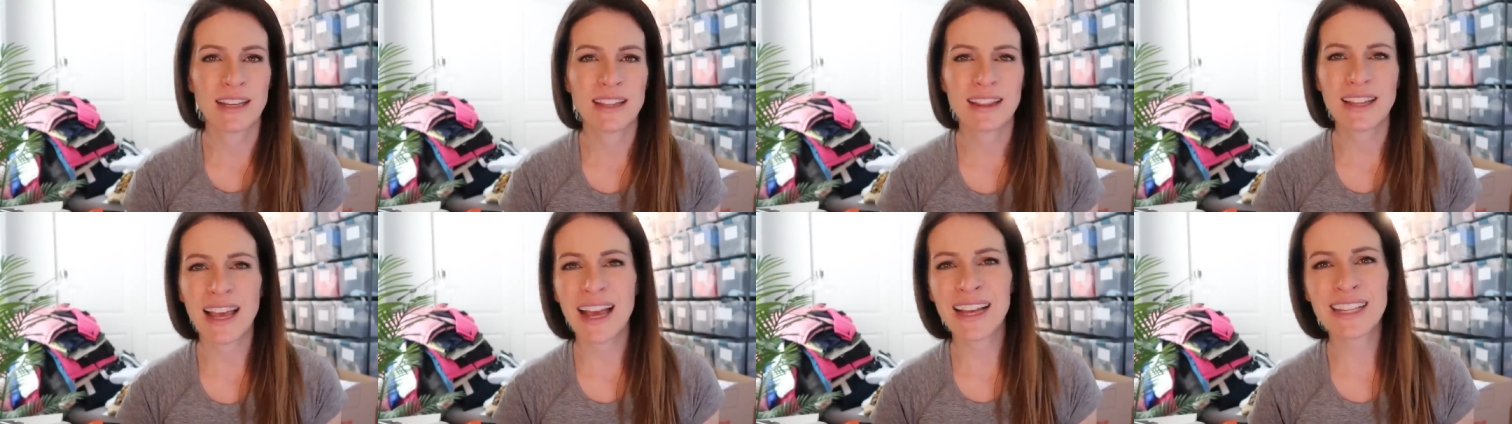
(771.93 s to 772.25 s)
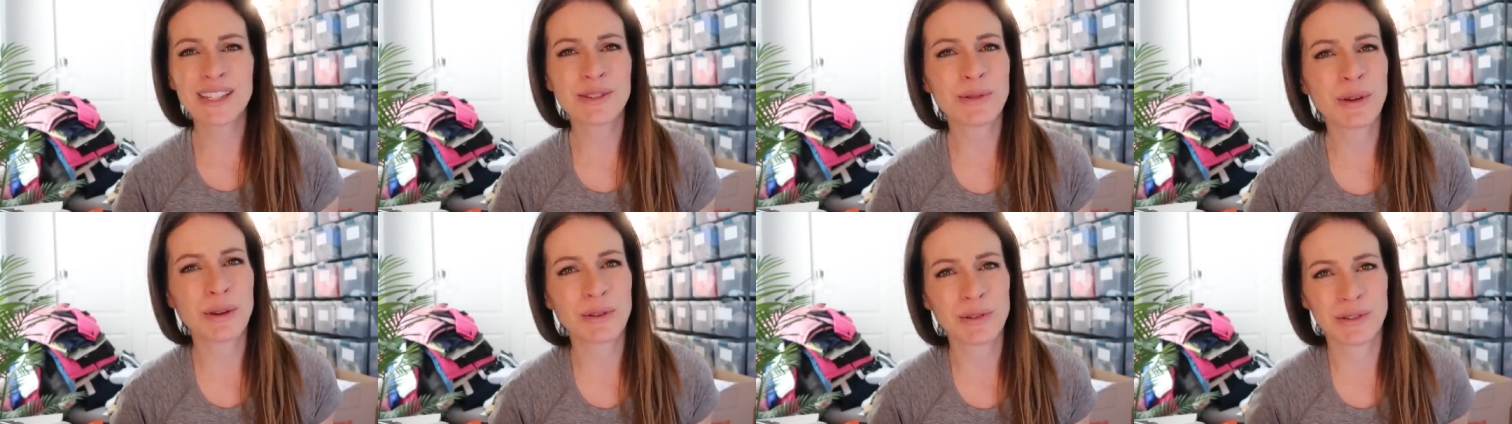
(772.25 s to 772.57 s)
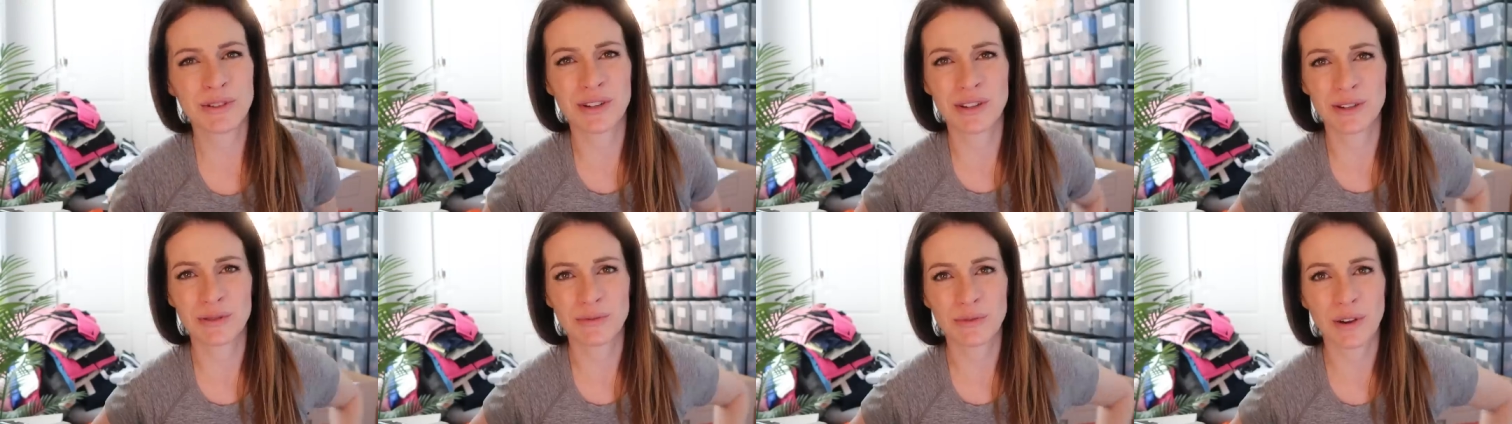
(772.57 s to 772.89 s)
Last week was
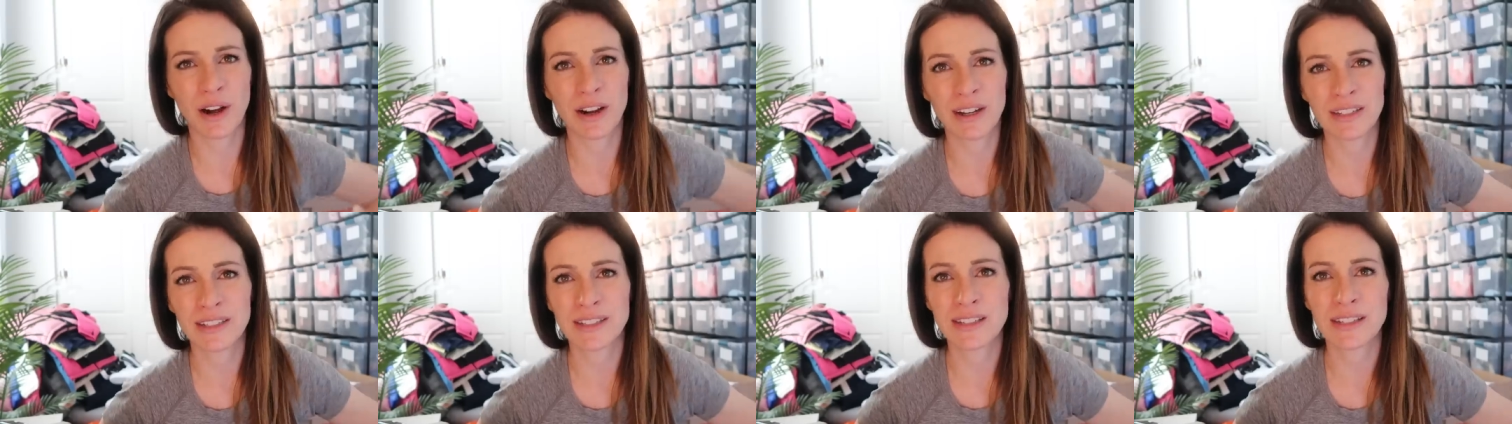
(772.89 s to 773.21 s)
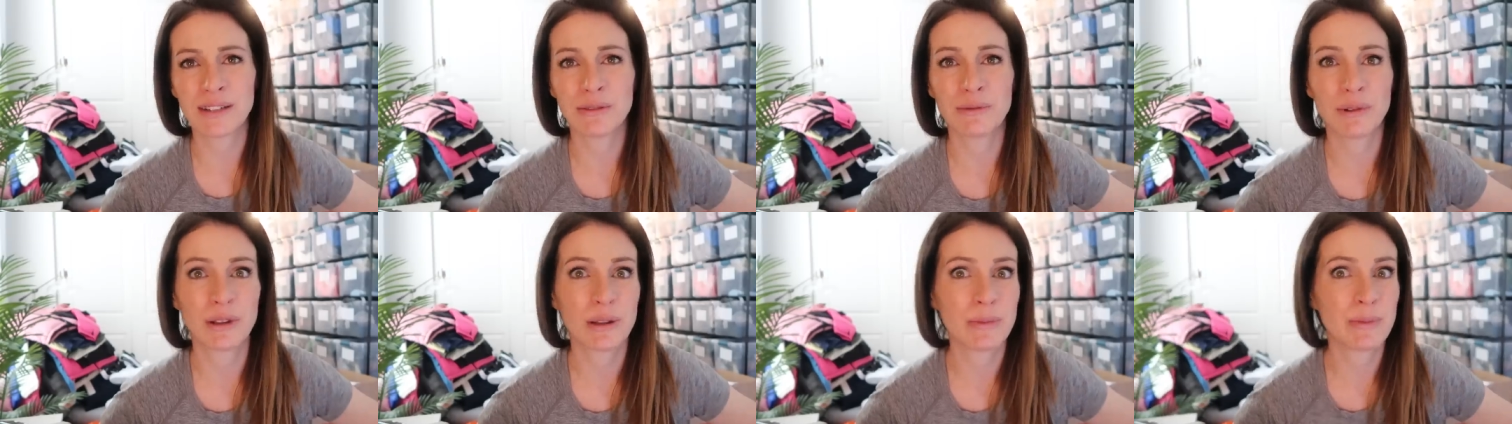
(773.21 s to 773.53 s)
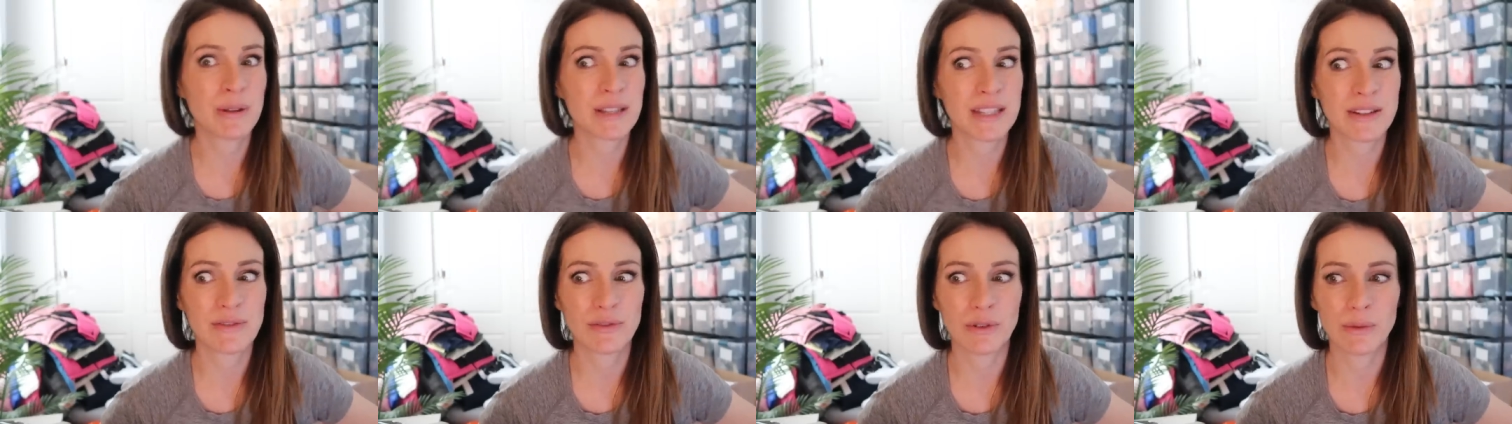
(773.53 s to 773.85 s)
just honestly really
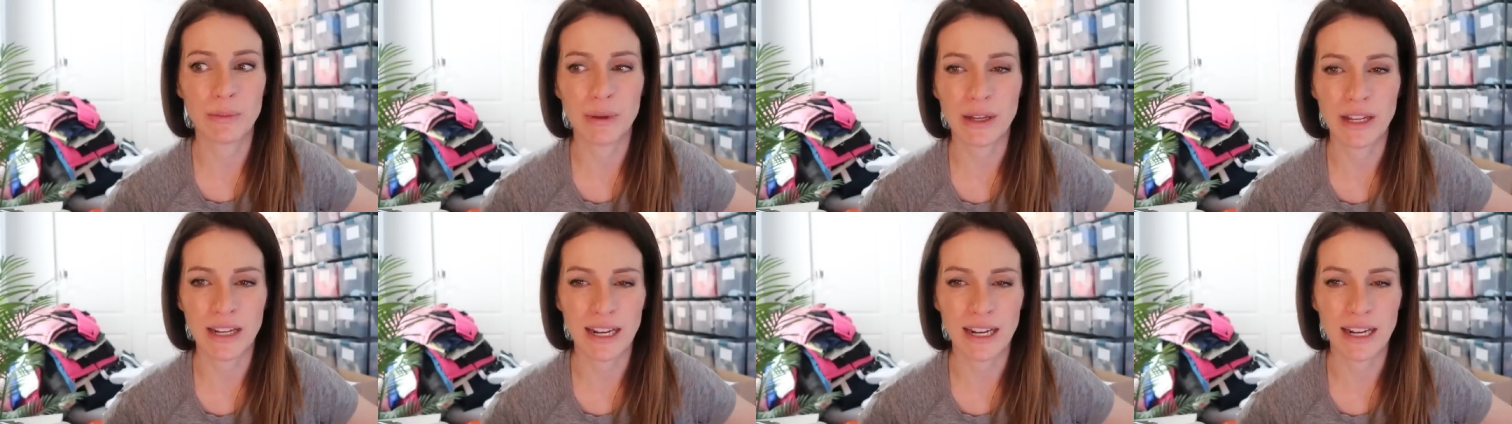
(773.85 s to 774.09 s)
busy for me,